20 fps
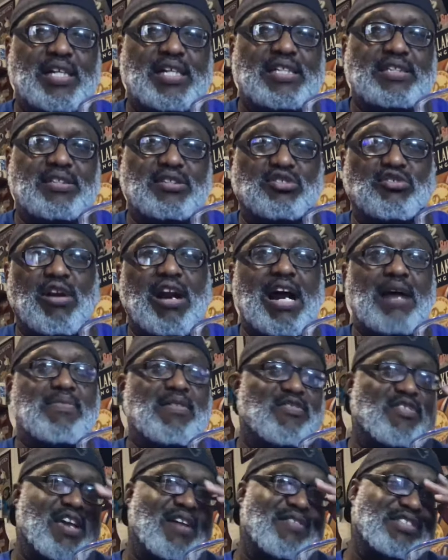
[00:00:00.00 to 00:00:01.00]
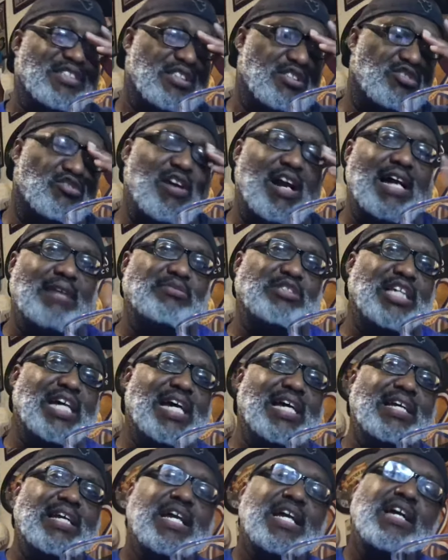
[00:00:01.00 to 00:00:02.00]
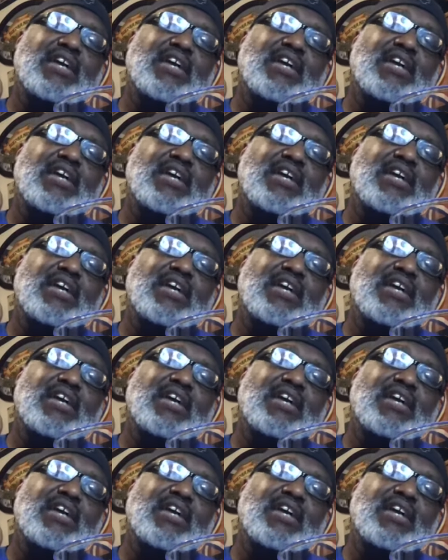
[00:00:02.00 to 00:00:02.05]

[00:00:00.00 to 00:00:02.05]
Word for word: subscribe if you haven't subscribed yet.